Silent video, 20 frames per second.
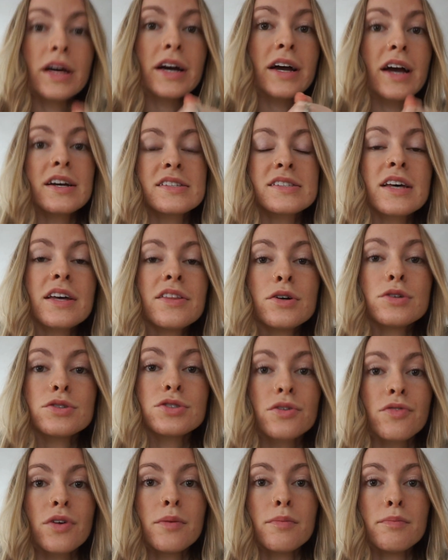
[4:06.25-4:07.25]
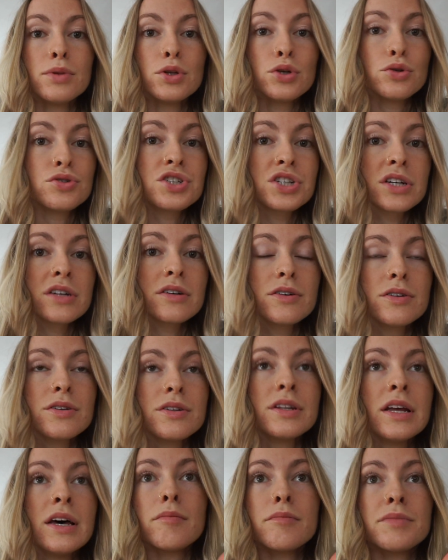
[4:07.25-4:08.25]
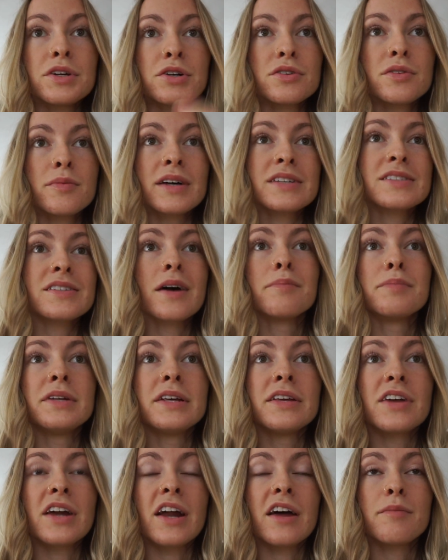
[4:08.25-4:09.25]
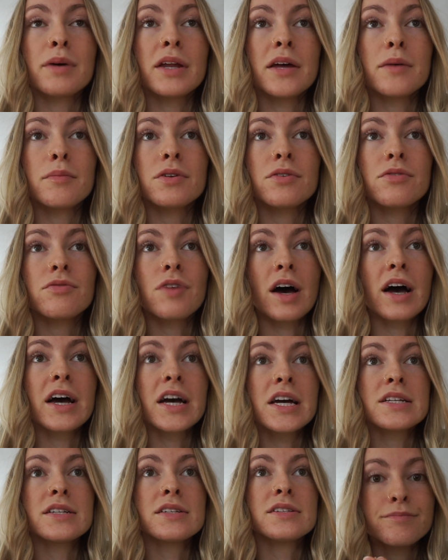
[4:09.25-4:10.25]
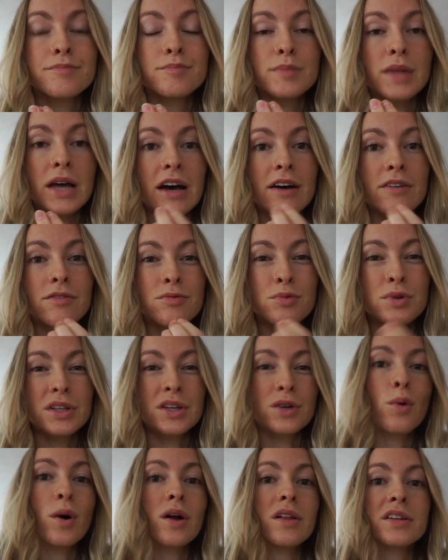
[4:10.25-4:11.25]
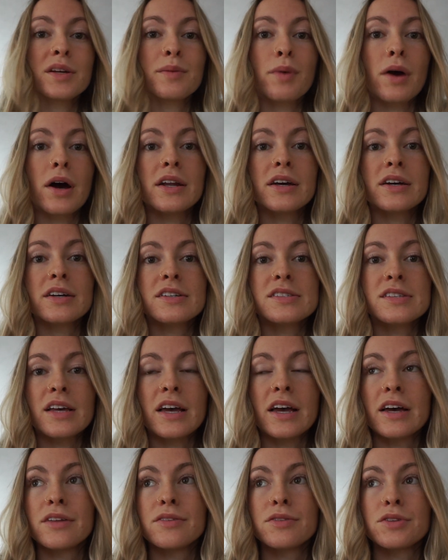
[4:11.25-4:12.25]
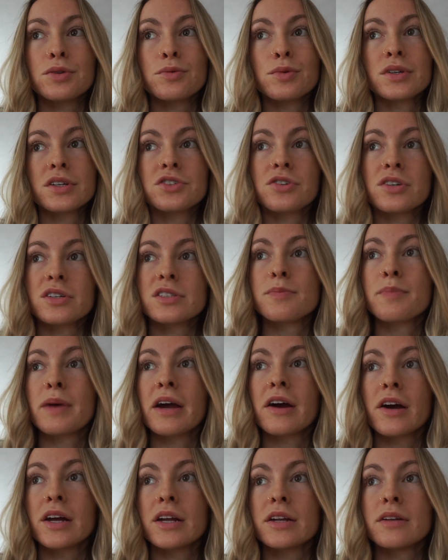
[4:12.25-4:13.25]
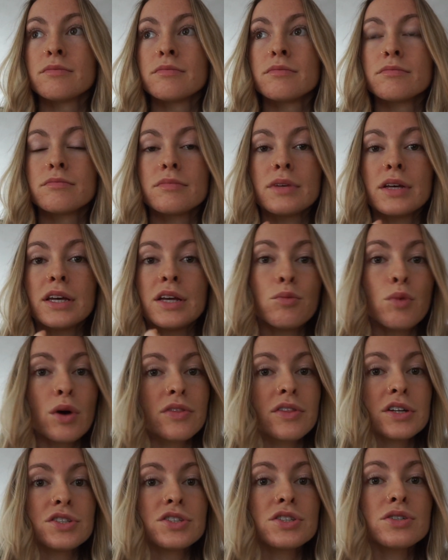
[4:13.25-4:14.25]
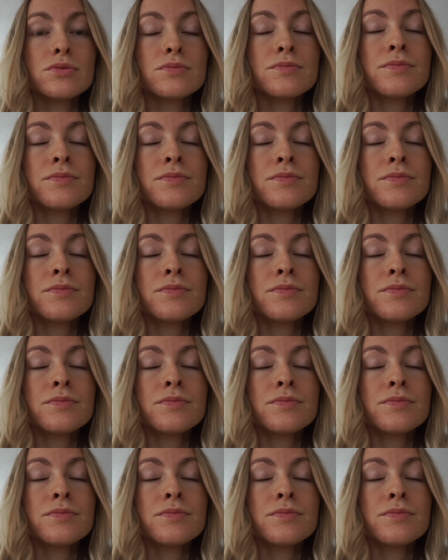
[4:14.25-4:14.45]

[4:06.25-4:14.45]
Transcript: I said, those are from Blue Shield. They're the best company that I've been able to find. They have really quality products, and they're really transparent in what they do.